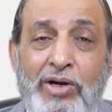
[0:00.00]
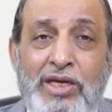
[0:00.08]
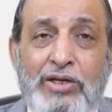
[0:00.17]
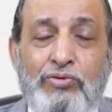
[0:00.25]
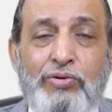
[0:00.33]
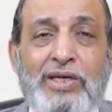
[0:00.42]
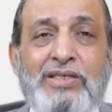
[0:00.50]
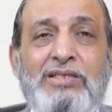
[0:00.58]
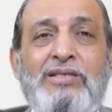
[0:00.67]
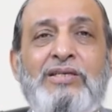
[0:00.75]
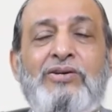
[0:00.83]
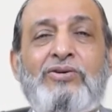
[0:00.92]
I request
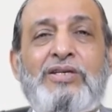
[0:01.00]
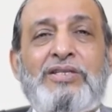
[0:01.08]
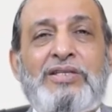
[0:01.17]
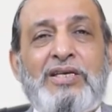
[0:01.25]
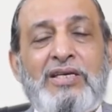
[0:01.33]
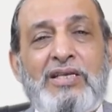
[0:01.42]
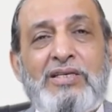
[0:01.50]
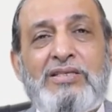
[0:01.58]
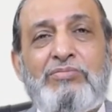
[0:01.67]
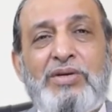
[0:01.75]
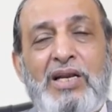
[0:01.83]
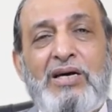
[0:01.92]
Dr. Sayyida
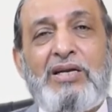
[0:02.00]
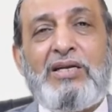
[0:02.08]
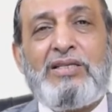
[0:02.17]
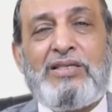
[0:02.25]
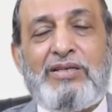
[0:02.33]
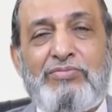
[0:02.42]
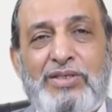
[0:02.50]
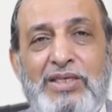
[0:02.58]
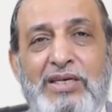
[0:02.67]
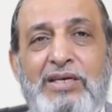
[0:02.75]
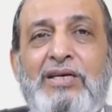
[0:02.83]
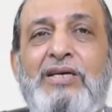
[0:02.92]
Jamila Ali Tirmizey